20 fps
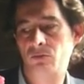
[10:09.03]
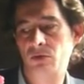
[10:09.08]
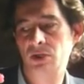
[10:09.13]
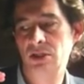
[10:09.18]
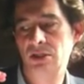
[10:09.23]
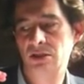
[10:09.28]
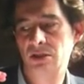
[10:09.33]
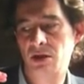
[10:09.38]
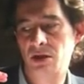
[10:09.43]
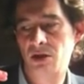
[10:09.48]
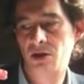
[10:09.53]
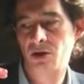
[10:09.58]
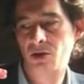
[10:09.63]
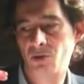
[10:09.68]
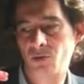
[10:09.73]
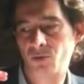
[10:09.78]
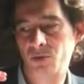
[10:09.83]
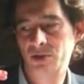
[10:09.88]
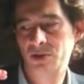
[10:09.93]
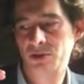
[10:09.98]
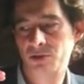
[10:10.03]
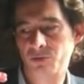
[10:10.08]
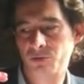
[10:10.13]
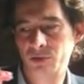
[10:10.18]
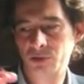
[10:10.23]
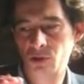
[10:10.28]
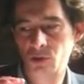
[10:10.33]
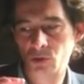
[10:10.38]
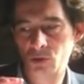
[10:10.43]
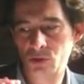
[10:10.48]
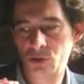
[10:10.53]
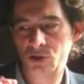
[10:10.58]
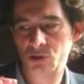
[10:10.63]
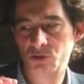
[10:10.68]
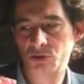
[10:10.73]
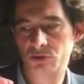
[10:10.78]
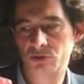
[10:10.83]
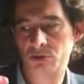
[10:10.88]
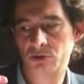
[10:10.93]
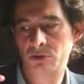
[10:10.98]
With a good
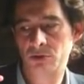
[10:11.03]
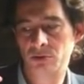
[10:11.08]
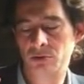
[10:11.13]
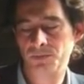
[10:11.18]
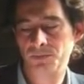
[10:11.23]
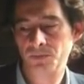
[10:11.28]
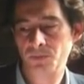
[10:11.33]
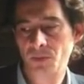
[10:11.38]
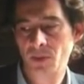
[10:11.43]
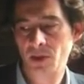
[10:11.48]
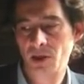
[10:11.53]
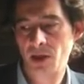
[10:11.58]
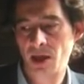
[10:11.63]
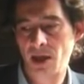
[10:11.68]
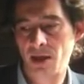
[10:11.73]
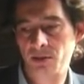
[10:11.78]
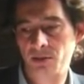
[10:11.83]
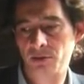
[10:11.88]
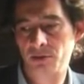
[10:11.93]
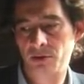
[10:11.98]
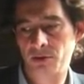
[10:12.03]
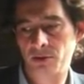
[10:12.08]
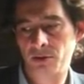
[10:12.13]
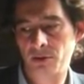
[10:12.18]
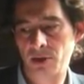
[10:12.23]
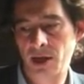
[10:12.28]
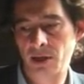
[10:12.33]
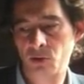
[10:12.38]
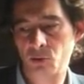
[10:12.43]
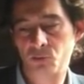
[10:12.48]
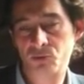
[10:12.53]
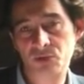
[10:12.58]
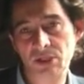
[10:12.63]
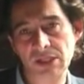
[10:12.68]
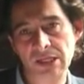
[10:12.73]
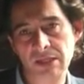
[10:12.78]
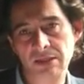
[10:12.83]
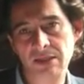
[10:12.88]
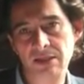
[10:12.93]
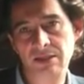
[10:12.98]
structure and a
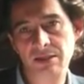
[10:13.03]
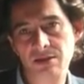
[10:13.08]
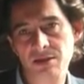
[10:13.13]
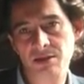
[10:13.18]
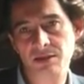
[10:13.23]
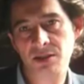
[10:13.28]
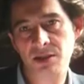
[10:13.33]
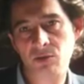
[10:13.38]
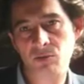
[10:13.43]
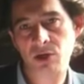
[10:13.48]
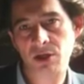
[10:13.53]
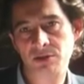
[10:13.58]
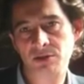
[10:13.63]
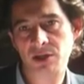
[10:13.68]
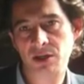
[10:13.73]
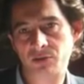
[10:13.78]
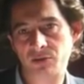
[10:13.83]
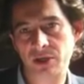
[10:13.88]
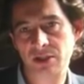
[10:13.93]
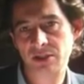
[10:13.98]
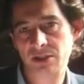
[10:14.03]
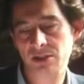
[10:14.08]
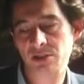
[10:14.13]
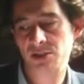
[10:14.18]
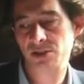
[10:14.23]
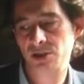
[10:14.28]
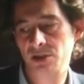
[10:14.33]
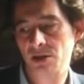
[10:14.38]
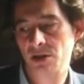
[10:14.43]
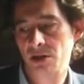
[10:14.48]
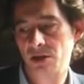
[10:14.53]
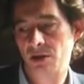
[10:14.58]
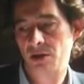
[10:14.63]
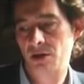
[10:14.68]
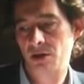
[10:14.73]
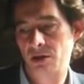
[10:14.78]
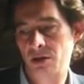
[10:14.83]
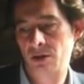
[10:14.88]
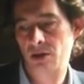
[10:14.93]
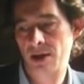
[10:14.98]
pleasant acidity well integrated.
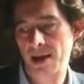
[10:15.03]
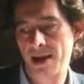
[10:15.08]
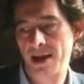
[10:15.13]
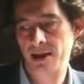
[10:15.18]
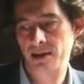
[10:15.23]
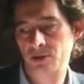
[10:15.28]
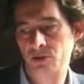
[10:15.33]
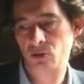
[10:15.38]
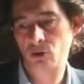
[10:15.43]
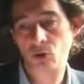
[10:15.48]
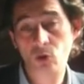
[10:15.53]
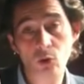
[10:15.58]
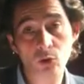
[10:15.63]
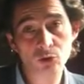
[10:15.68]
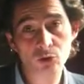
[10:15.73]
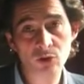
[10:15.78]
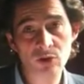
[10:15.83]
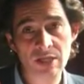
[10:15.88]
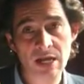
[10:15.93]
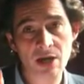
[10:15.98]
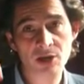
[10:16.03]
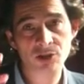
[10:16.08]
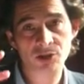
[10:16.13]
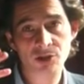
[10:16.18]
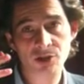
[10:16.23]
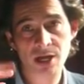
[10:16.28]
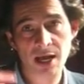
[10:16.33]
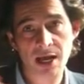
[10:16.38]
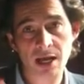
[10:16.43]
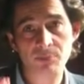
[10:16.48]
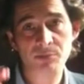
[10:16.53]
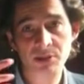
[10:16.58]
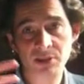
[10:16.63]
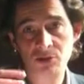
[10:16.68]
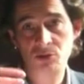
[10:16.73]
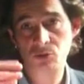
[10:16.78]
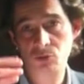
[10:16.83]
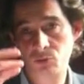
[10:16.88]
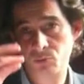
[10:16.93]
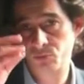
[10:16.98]
And the low dosage
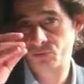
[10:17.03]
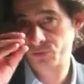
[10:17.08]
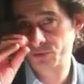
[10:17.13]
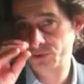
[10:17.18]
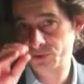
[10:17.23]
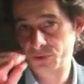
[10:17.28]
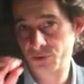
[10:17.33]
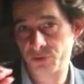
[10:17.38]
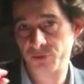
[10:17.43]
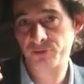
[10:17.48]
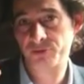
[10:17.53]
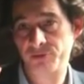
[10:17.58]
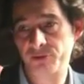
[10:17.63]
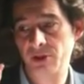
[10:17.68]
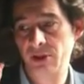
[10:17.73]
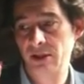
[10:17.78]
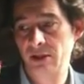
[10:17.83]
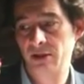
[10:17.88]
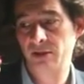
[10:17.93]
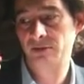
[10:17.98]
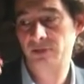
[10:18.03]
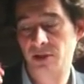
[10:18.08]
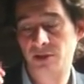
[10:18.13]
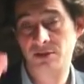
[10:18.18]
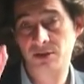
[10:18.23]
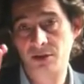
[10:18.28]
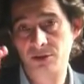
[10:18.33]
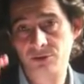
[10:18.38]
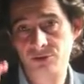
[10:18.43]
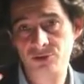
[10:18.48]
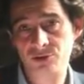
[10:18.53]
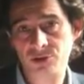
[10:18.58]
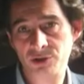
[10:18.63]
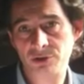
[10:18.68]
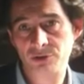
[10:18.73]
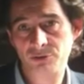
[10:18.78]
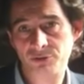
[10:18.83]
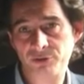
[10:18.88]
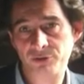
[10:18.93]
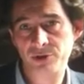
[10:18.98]
helps to preserve that energy
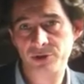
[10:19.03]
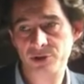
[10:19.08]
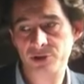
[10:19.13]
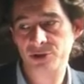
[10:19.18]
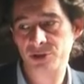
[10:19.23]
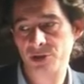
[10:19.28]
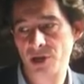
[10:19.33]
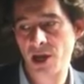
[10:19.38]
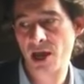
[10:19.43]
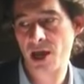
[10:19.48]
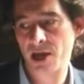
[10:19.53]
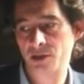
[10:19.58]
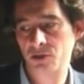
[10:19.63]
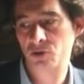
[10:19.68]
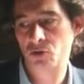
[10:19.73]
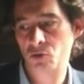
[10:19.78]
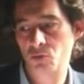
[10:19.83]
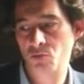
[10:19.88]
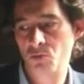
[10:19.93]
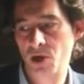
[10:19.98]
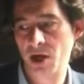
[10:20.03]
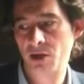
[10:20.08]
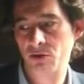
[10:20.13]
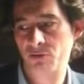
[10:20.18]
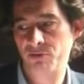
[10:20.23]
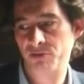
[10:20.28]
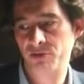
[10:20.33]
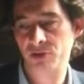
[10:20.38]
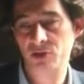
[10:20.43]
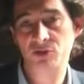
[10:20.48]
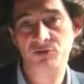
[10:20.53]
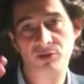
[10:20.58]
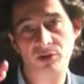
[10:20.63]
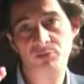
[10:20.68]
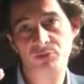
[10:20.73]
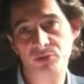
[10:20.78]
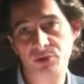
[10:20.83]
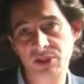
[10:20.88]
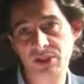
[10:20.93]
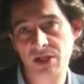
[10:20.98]
on the finish and to make the finish very
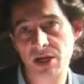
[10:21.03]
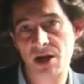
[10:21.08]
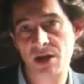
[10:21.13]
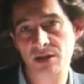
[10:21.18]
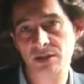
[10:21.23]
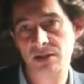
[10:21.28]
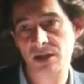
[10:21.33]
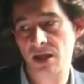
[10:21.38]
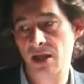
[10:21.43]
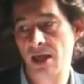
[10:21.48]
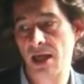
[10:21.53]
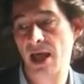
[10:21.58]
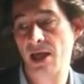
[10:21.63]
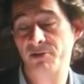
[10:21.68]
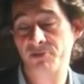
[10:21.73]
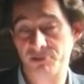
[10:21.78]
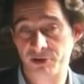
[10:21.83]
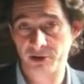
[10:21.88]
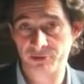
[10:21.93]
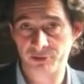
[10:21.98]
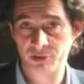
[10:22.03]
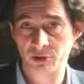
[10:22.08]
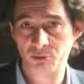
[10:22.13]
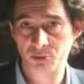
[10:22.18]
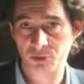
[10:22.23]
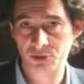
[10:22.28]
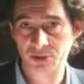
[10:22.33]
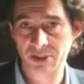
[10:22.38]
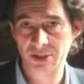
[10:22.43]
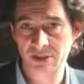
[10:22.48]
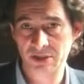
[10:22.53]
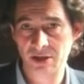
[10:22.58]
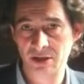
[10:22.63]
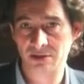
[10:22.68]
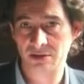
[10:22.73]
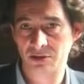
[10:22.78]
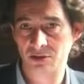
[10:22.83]
precise and very, very persistent.